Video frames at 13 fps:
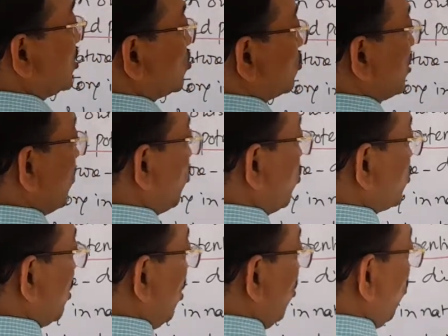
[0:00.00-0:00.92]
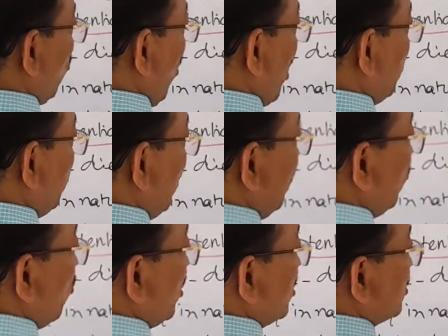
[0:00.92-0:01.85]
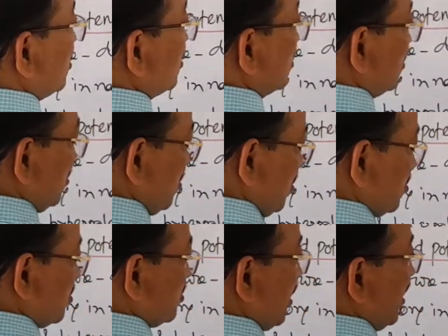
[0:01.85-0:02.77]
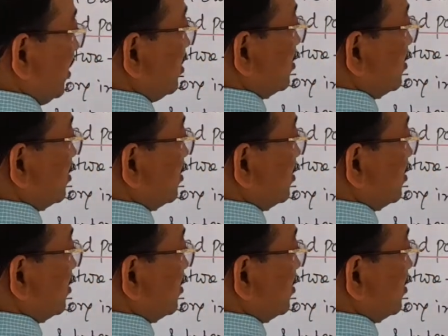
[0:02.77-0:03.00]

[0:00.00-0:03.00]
So suppose 1 millivolt is strength